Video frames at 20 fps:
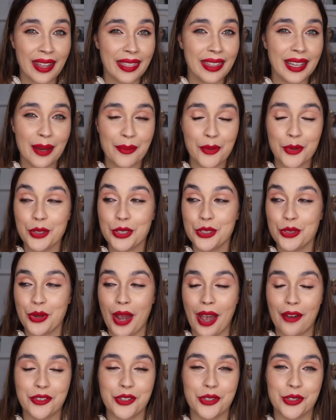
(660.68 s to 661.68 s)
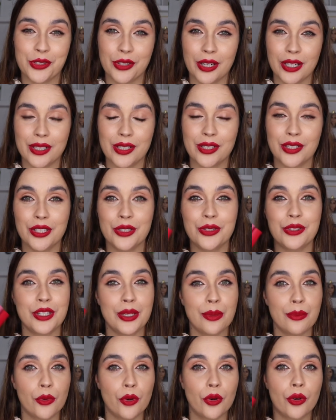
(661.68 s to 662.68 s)
I think I'm going to have to start
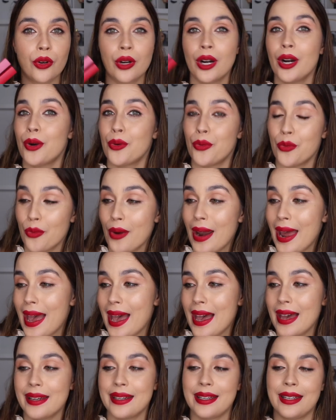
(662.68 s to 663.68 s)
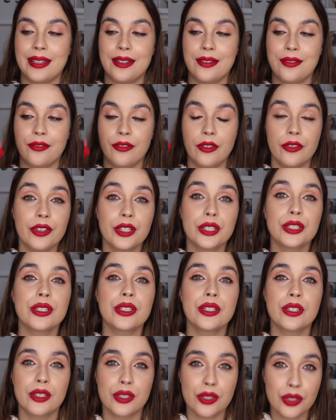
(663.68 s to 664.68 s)
using more red and vivid
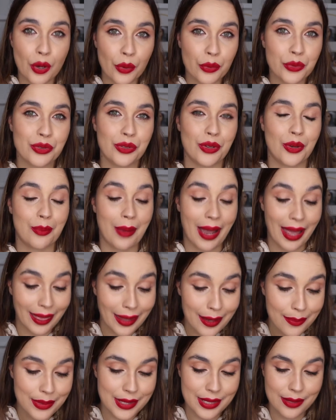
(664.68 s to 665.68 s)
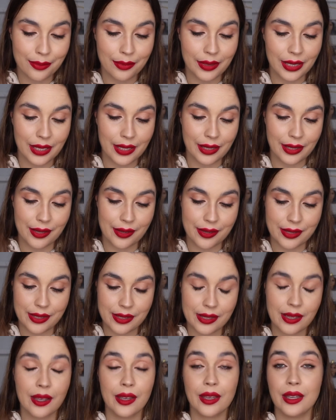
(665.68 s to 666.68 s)
tones on my lips,
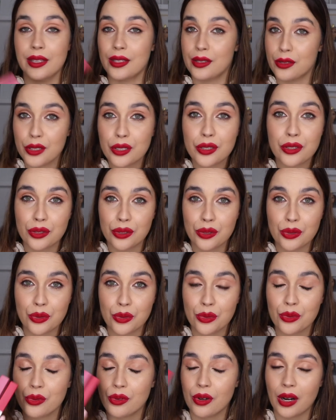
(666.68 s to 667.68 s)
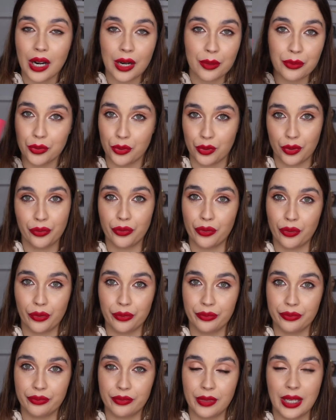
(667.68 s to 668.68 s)
because these two are beautiful
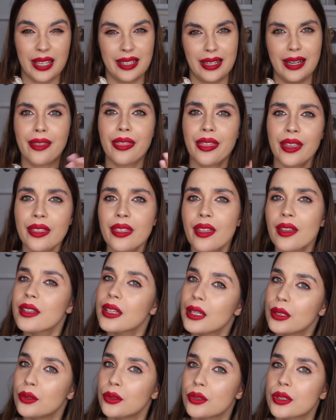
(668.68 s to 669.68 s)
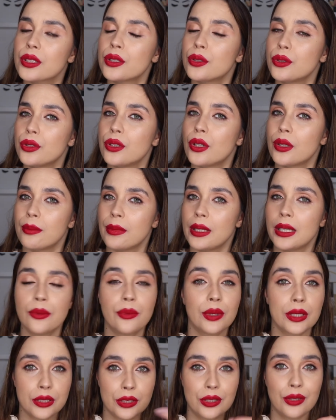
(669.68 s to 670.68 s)
and I think that they looked good on me.
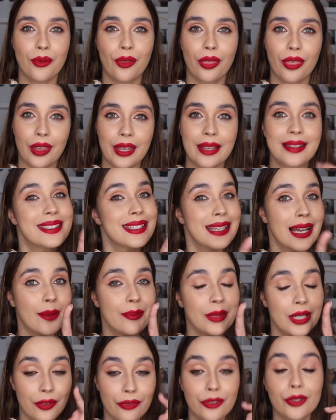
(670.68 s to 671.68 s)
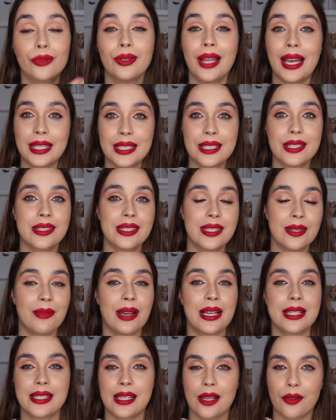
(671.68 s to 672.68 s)
What do you think? Tell me if you like to see
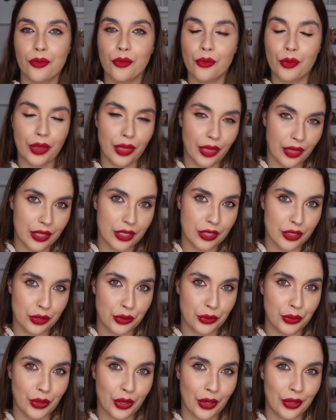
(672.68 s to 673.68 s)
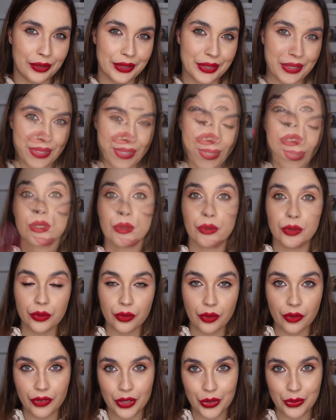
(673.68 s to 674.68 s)
myself with these two colors. So the
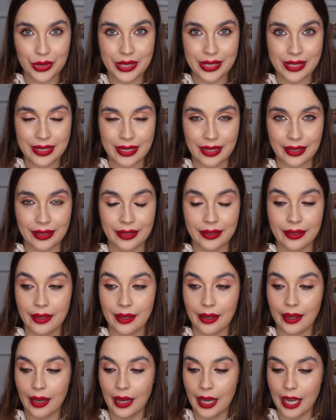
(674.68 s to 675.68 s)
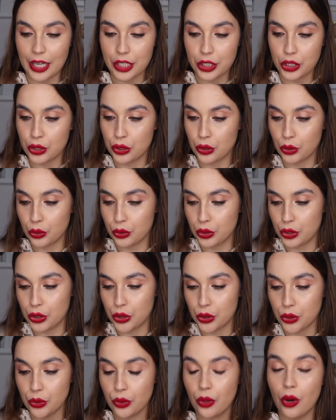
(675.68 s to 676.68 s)
review is done. I showed
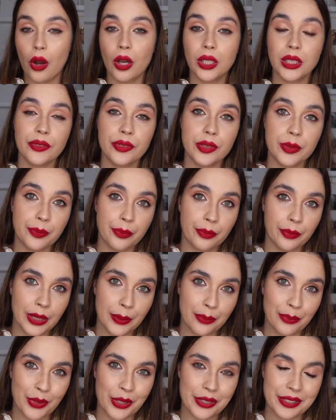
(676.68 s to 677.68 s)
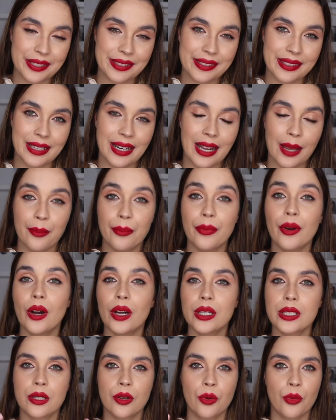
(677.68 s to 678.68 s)
you all of the lip products that I
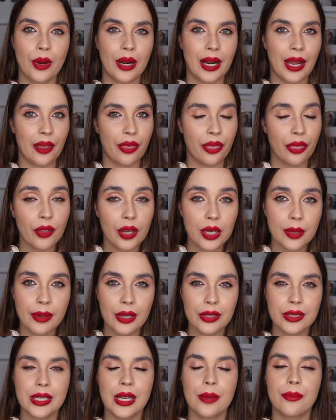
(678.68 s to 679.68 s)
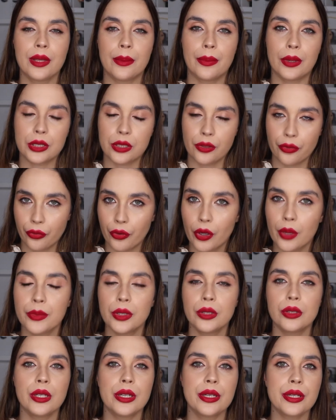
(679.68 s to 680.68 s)
bought, what I thought about them, about the
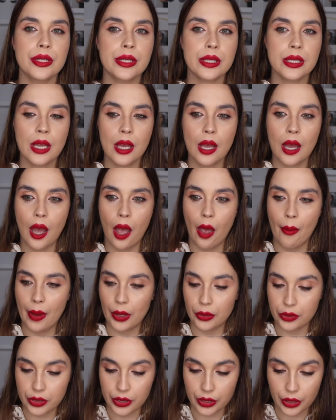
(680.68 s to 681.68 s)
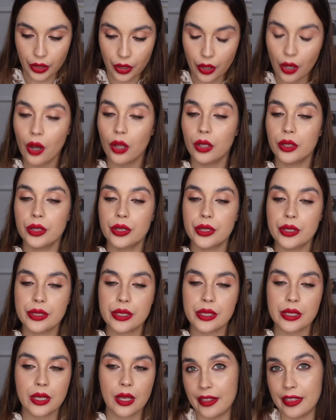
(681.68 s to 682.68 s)
formulas, about the
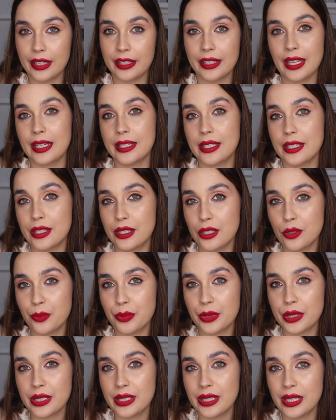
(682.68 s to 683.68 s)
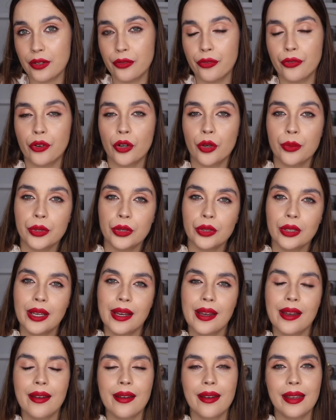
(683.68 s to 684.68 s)
colors. I think that the Superstay
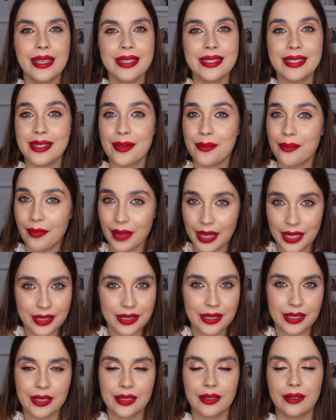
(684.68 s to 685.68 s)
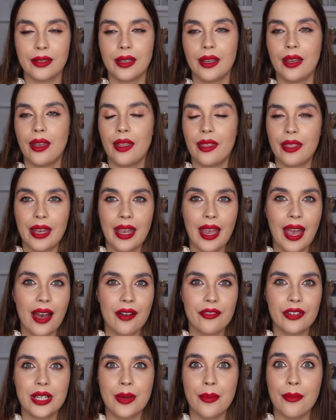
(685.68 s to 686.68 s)
formula is amazing. They
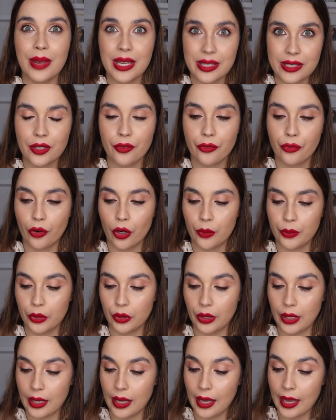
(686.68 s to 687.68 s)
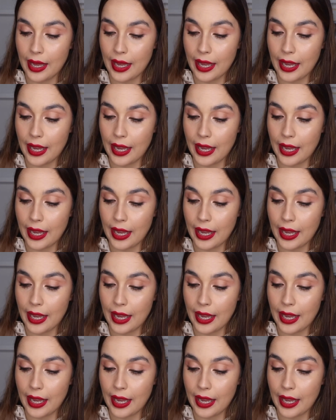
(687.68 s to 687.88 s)
have an amazing formula.